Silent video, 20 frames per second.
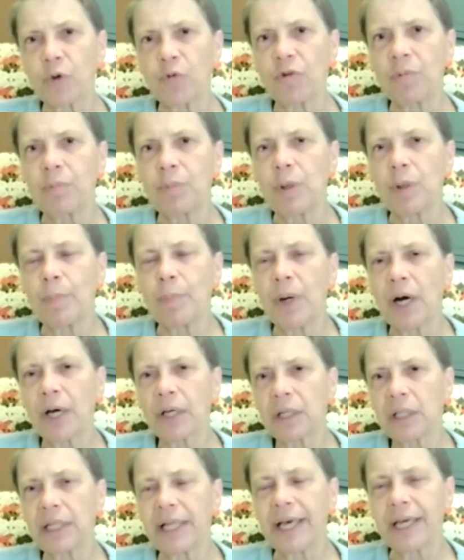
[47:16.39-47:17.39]
from a
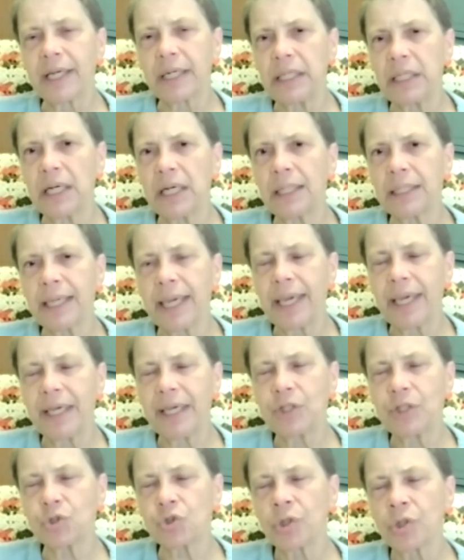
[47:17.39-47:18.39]
bottle at a young
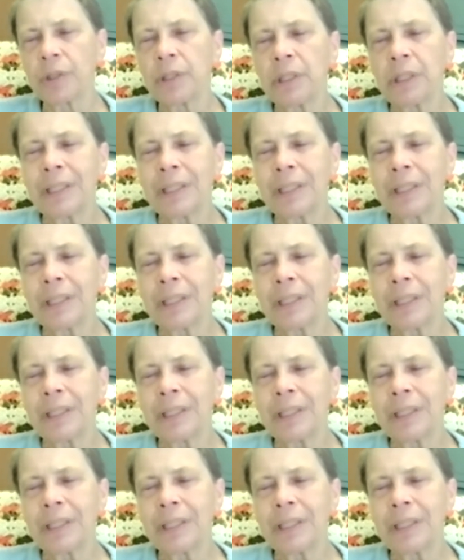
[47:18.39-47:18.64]
age,